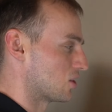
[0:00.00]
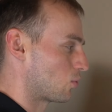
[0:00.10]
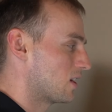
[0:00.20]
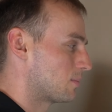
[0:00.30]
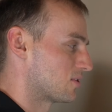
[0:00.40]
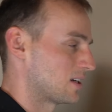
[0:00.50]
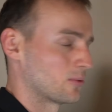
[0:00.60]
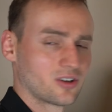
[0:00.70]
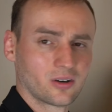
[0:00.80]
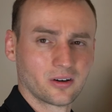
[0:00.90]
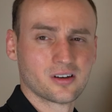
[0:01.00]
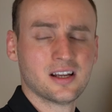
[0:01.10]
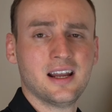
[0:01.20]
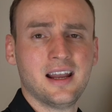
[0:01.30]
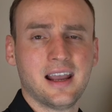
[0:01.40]
a 20%
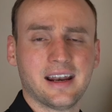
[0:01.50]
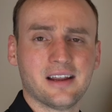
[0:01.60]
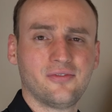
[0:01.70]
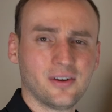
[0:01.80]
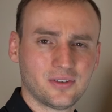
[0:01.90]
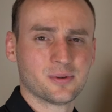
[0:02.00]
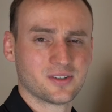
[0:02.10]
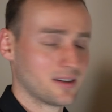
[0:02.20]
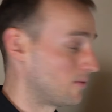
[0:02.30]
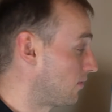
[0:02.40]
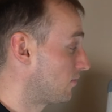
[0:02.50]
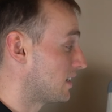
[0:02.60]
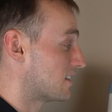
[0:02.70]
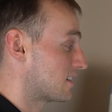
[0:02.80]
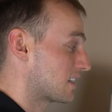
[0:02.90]
return and a
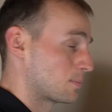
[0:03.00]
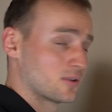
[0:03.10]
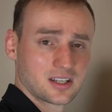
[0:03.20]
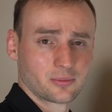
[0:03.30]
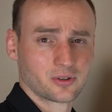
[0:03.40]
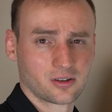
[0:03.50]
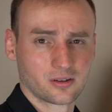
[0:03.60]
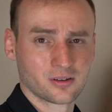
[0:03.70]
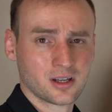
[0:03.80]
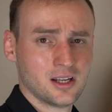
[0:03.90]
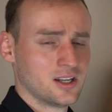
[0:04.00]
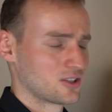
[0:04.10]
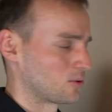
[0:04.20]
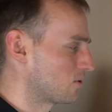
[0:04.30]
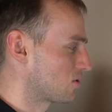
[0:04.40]
56% return.
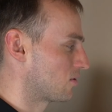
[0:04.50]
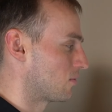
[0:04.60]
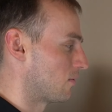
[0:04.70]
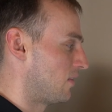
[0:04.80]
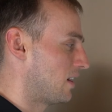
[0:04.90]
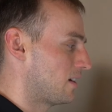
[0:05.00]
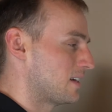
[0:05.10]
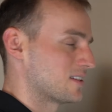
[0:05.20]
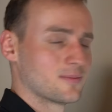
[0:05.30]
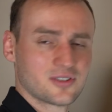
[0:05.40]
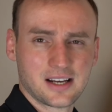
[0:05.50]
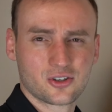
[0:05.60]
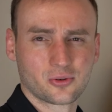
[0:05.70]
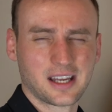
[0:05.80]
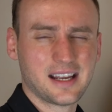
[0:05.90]
So those are very
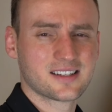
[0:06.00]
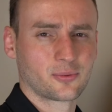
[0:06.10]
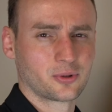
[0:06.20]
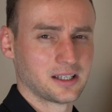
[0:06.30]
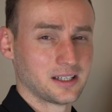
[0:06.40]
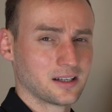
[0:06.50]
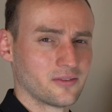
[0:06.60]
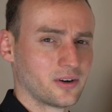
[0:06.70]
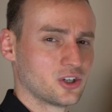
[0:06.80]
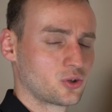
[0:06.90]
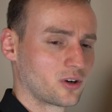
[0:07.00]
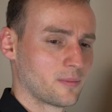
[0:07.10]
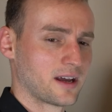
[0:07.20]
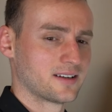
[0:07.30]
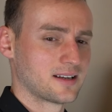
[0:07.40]
substantial gains that we're getting in a very short amount of